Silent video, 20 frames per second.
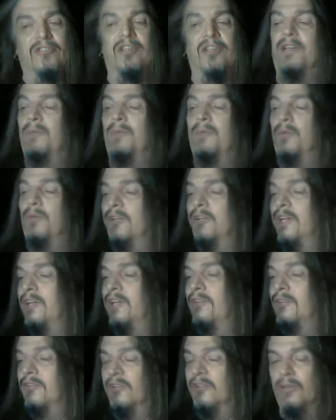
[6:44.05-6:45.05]
more
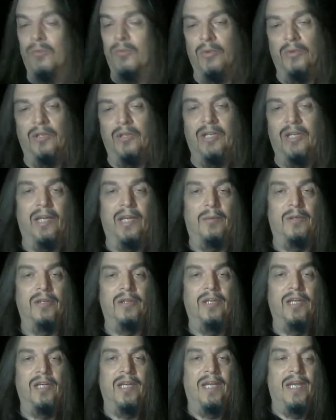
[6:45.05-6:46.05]
dangerous than a wounded animal,
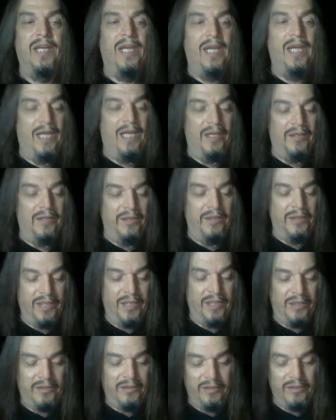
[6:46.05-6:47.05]
and that